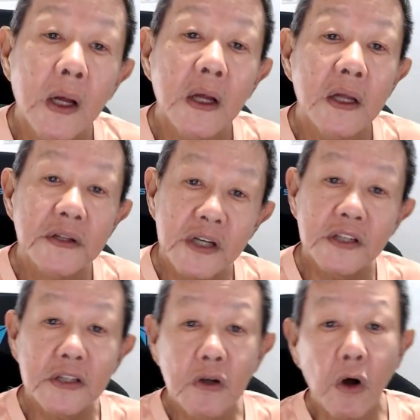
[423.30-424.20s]
Just
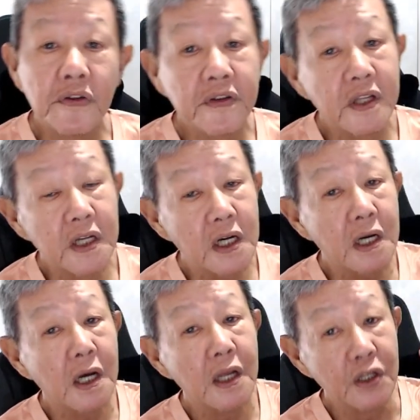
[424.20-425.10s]
consider
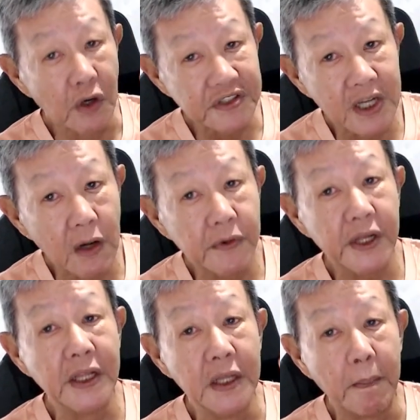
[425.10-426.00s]
yourself in
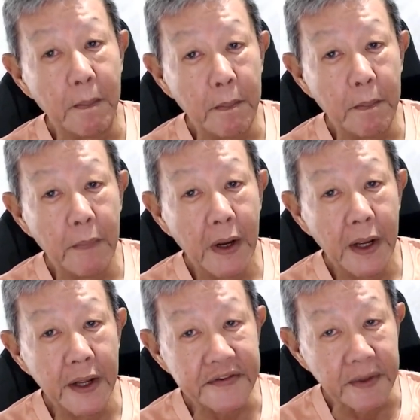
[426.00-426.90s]
them.
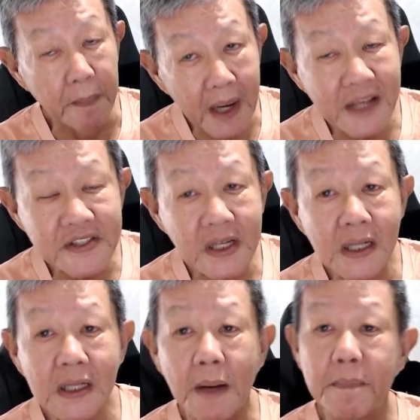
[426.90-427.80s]
It's a blessing
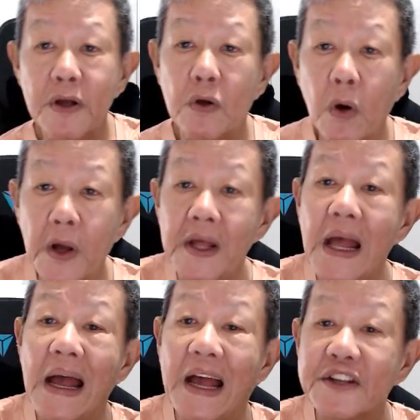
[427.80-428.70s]
that Bitcoin
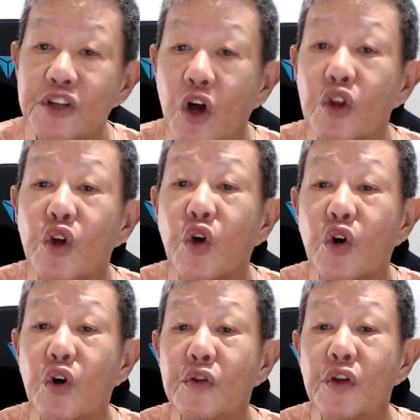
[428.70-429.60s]
has not
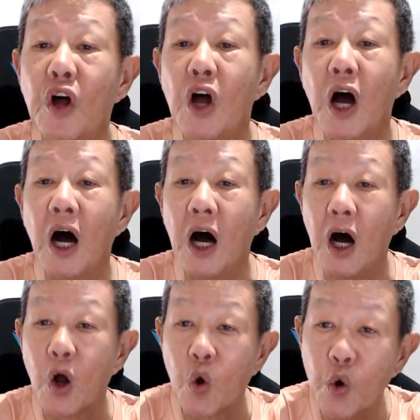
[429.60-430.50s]
grown, uh,
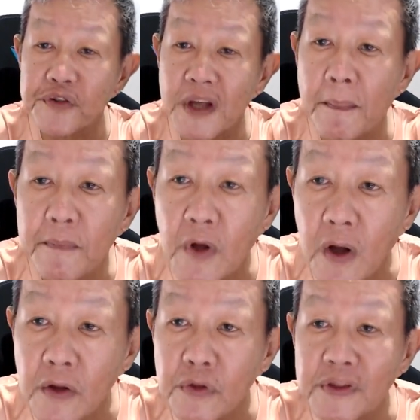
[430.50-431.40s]
goes up
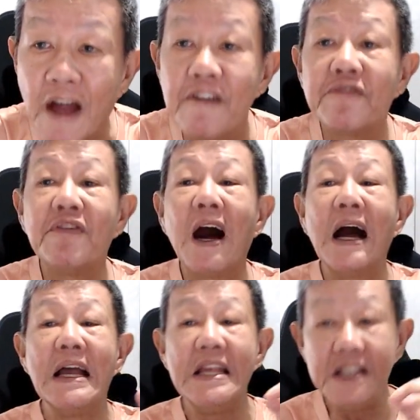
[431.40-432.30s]
that far
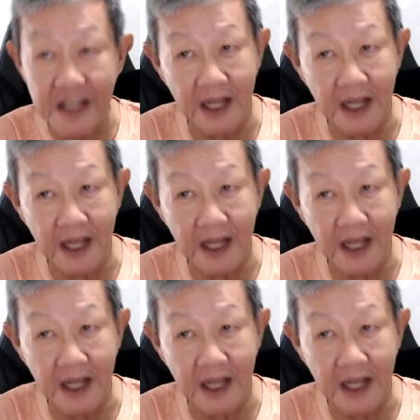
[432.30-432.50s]
yet.